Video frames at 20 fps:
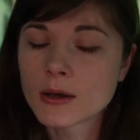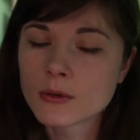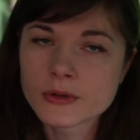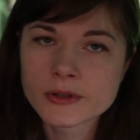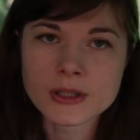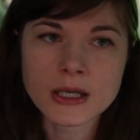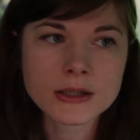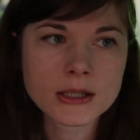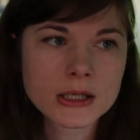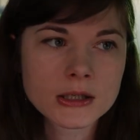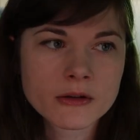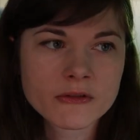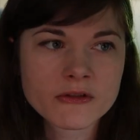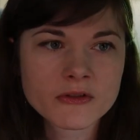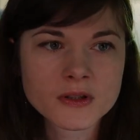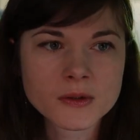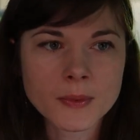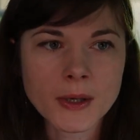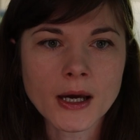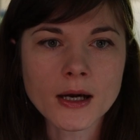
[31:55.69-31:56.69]
I was not getting
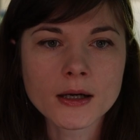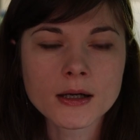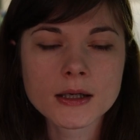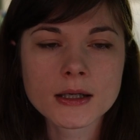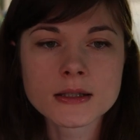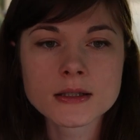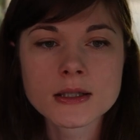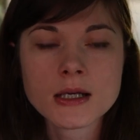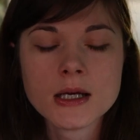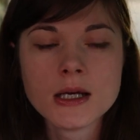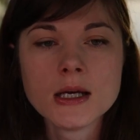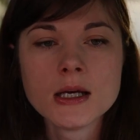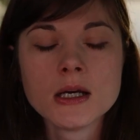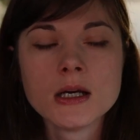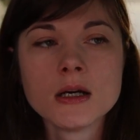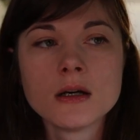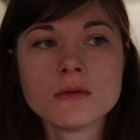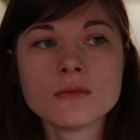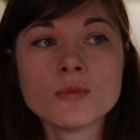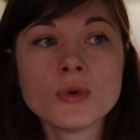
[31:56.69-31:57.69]
feedback. And
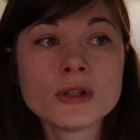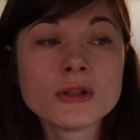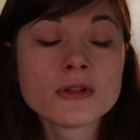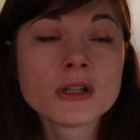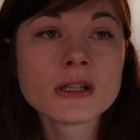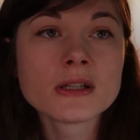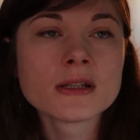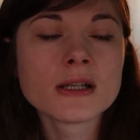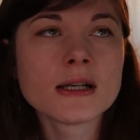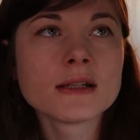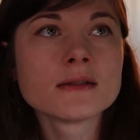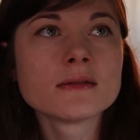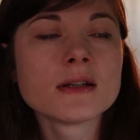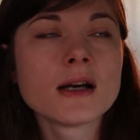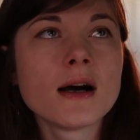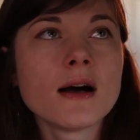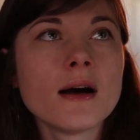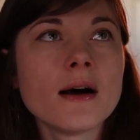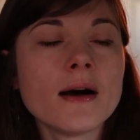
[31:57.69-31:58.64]
one thing that